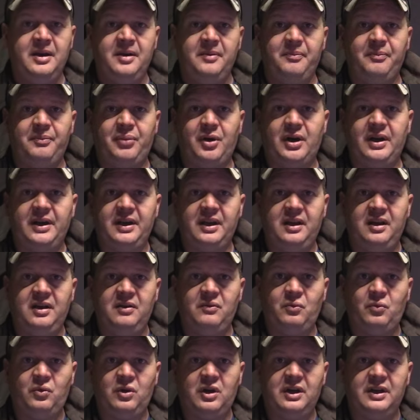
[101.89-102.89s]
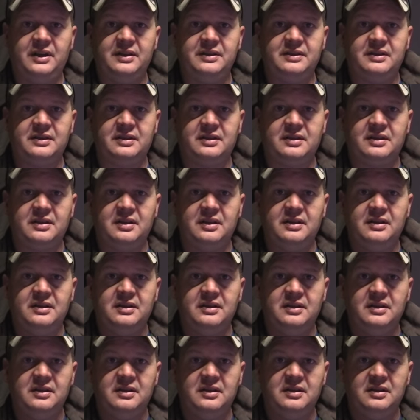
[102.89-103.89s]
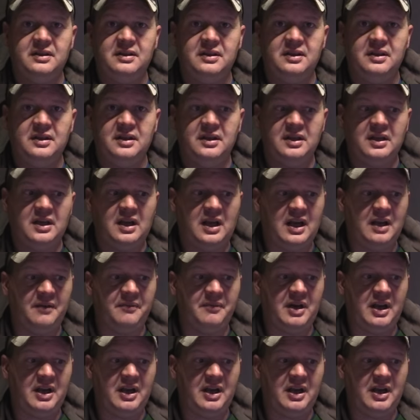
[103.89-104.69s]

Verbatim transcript: But it was, I,